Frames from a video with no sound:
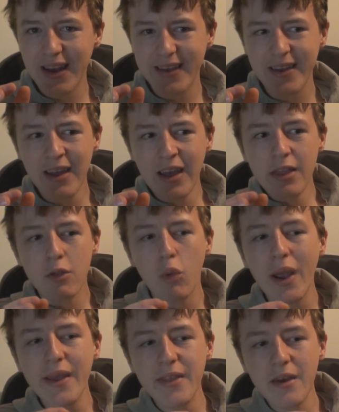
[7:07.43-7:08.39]
Like, the
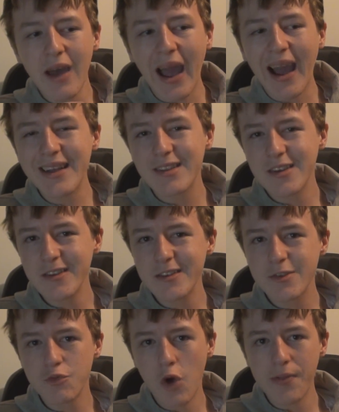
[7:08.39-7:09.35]
way the
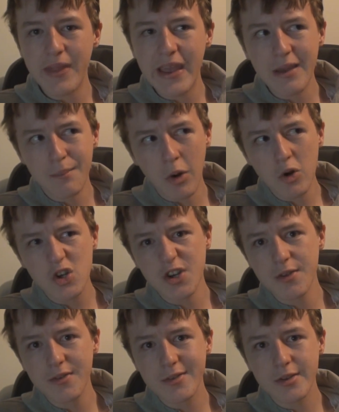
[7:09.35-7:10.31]
actors run their
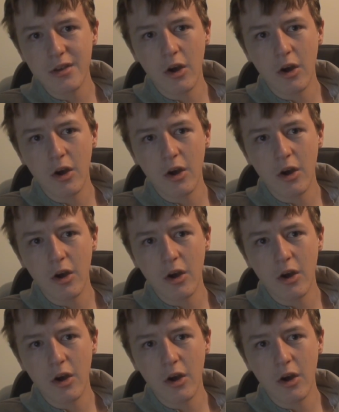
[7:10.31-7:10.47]
emotions,